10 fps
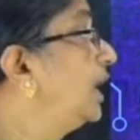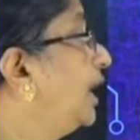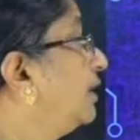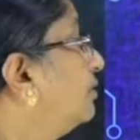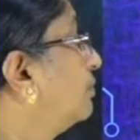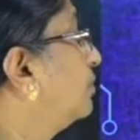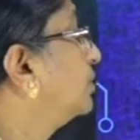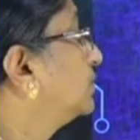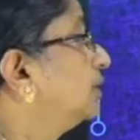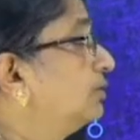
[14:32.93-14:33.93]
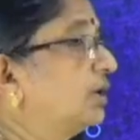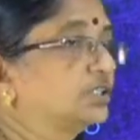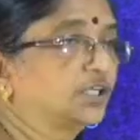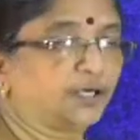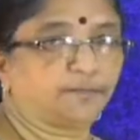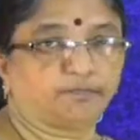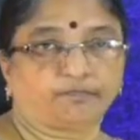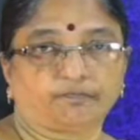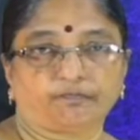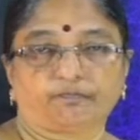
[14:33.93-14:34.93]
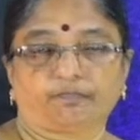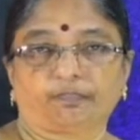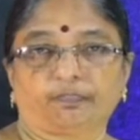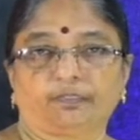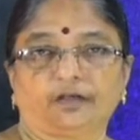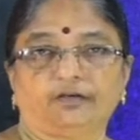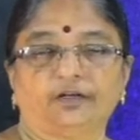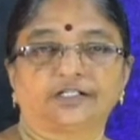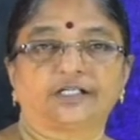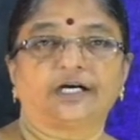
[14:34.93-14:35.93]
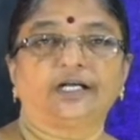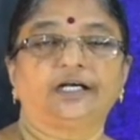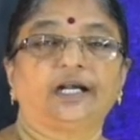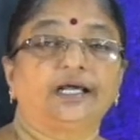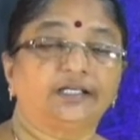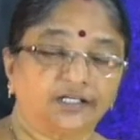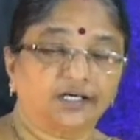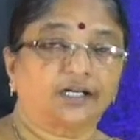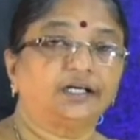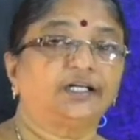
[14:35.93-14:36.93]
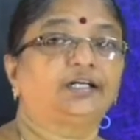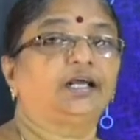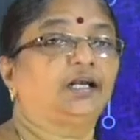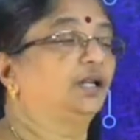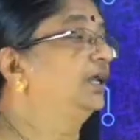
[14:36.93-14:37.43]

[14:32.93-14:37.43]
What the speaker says: And one more thing you can see, we will study it later in detail.